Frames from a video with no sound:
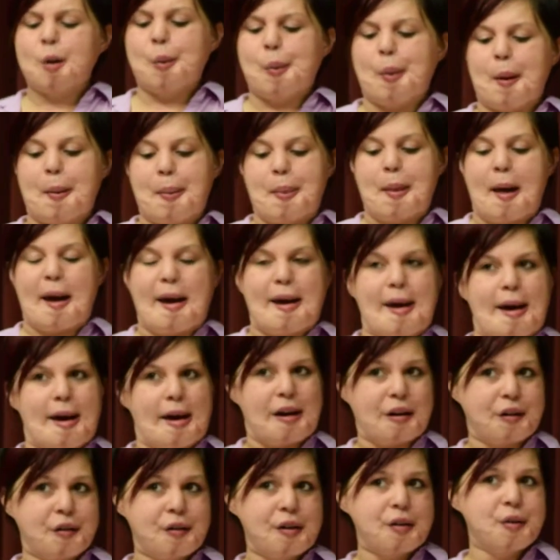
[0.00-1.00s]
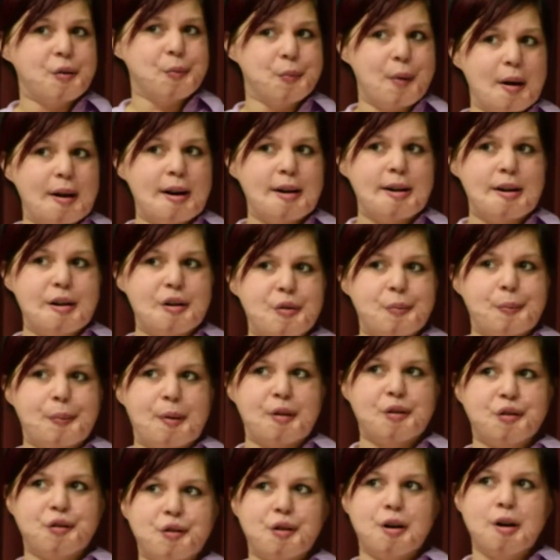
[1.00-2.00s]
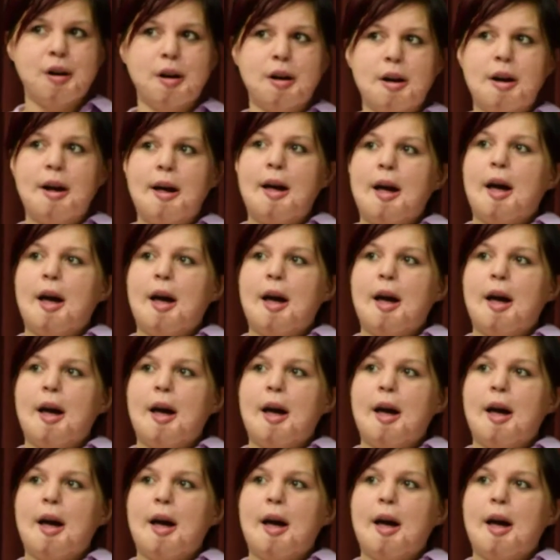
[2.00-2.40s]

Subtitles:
but my hair is wet in this picture,